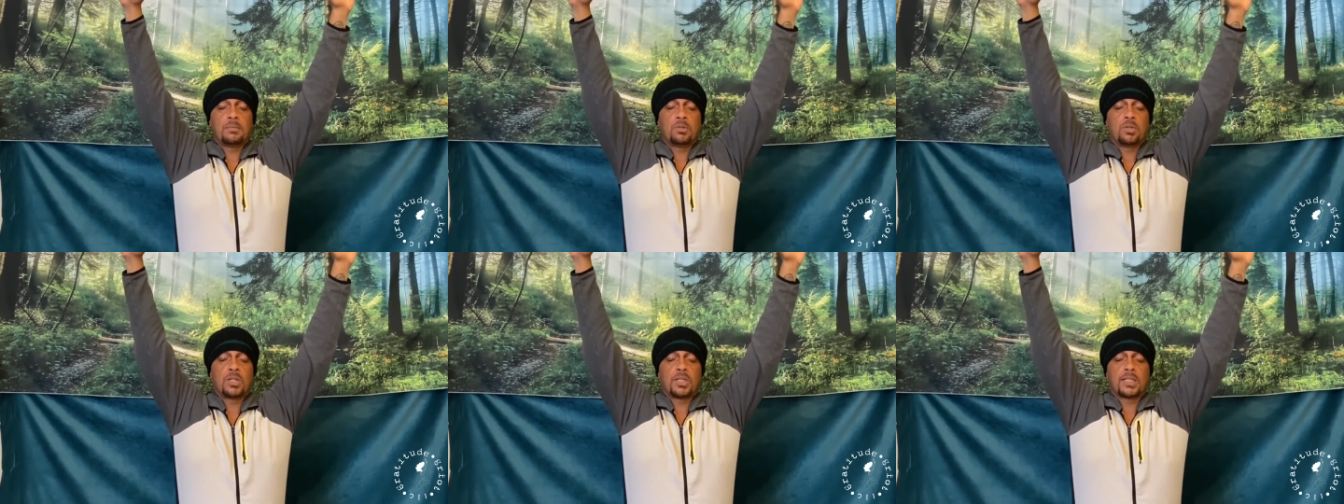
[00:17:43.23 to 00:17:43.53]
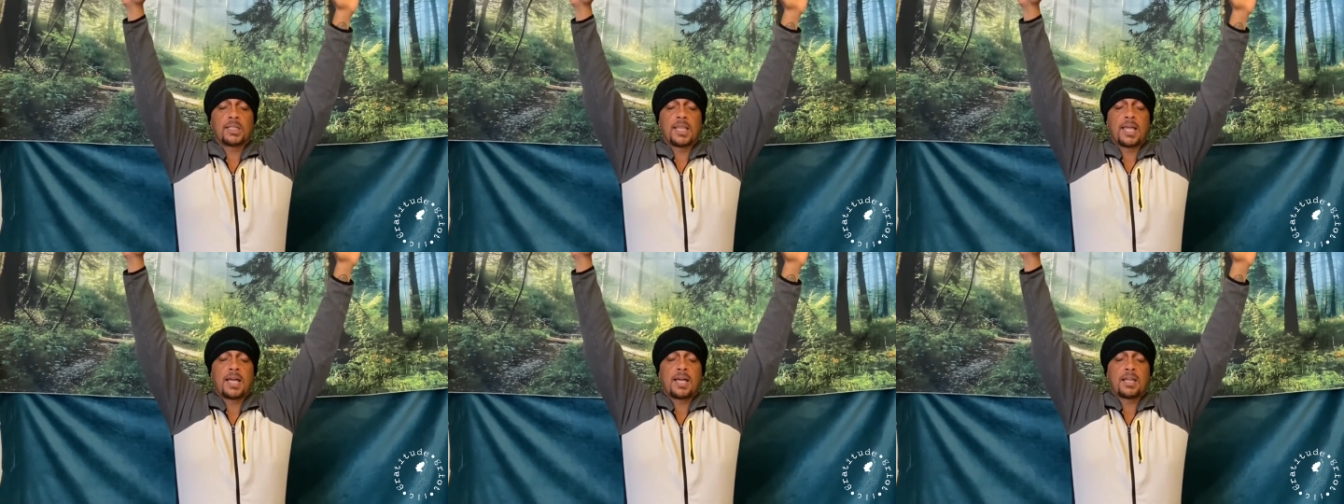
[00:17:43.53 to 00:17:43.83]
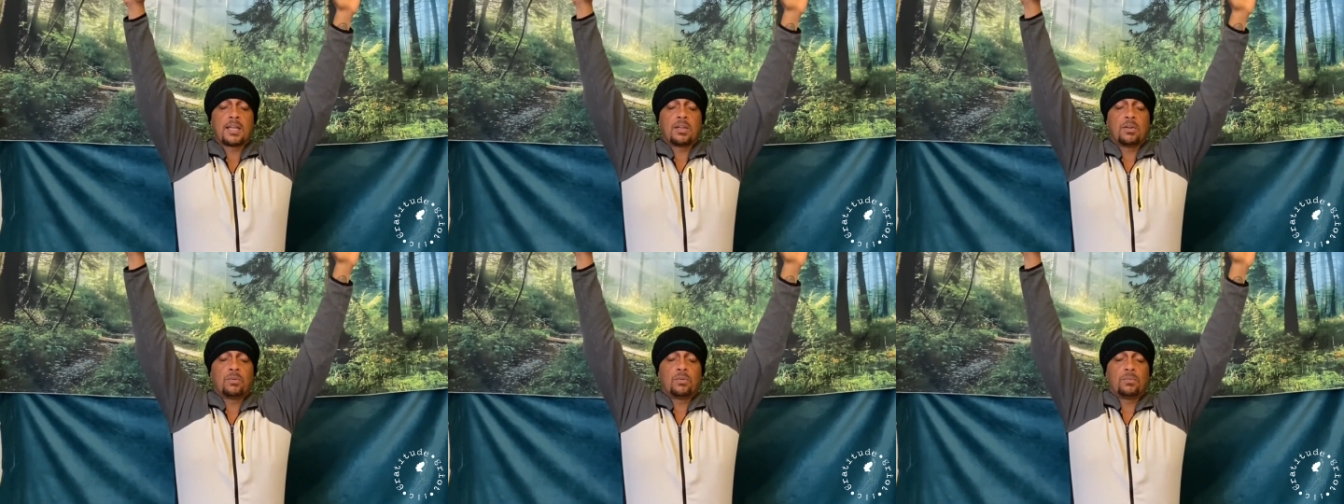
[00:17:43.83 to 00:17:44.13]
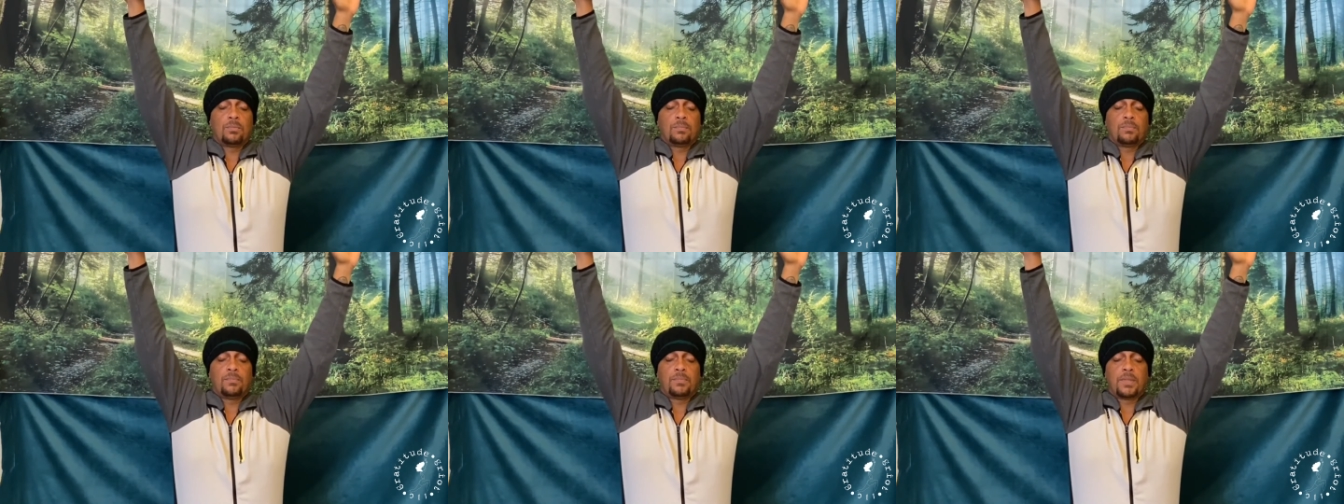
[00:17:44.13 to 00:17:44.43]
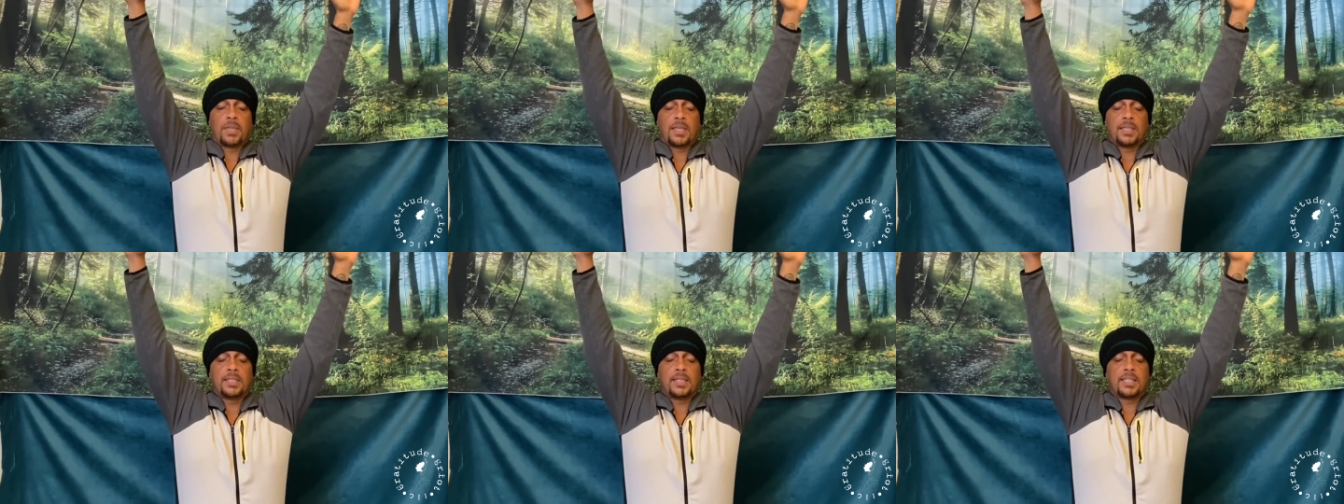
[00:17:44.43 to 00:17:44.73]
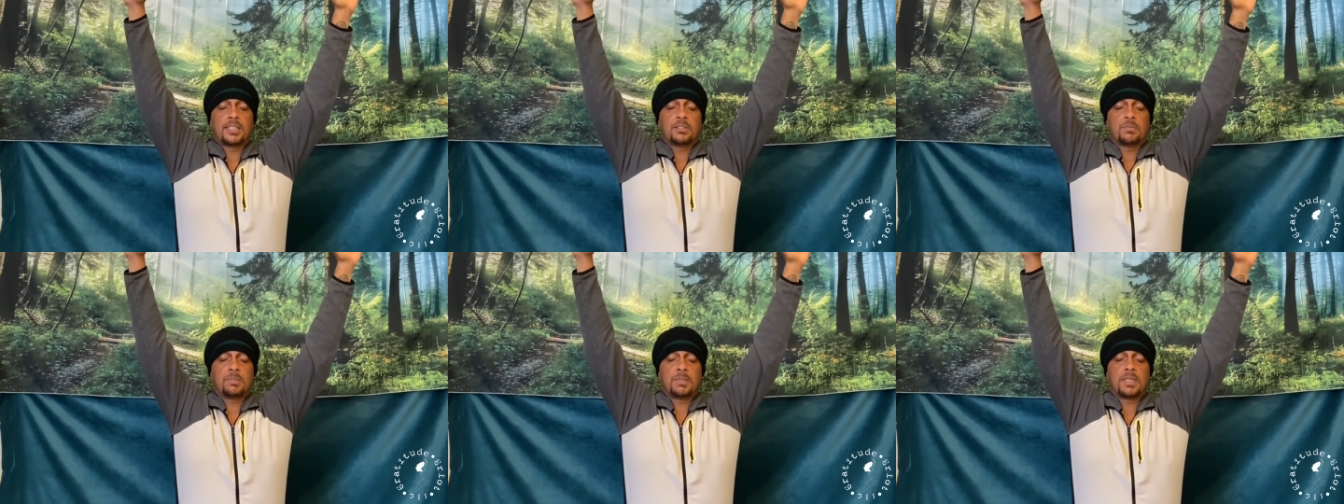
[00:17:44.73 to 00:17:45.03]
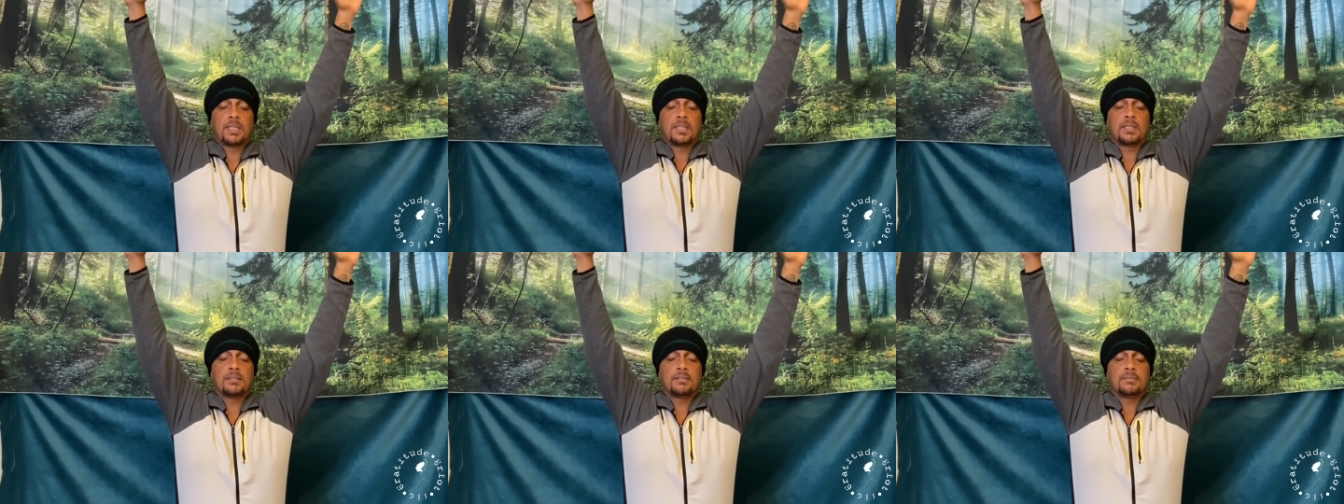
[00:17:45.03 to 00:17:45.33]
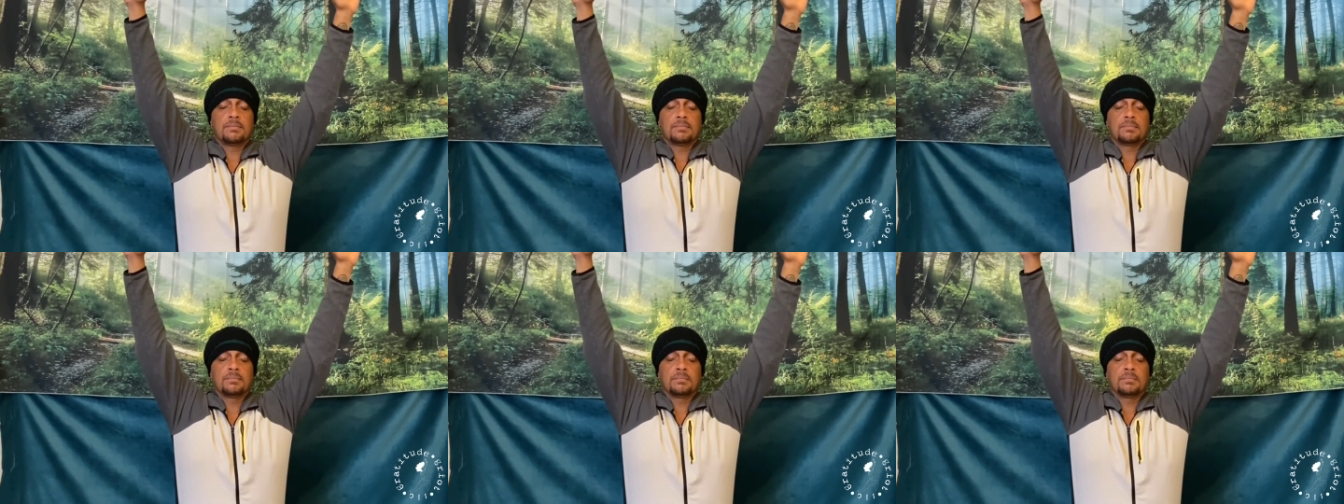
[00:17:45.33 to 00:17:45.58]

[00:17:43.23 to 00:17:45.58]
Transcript: on the clock. And let's begin.